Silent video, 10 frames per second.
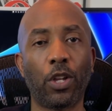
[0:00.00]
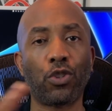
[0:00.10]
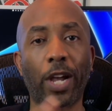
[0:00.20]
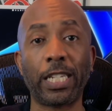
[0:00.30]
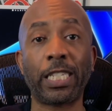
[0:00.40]

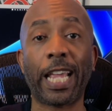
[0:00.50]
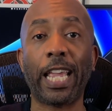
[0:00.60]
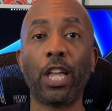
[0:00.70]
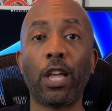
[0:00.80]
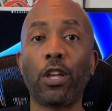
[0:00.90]
Try to
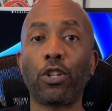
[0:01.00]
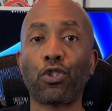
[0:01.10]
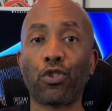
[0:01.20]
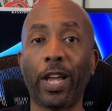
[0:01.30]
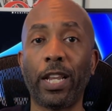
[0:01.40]
stay
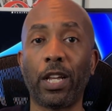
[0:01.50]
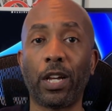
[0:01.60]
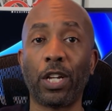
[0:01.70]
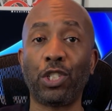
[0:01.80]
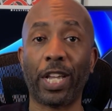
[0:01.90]
trend
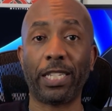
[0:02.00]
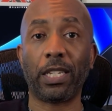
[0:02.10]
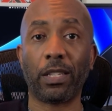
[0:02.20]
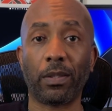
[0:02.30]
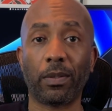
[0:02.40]
adjacent.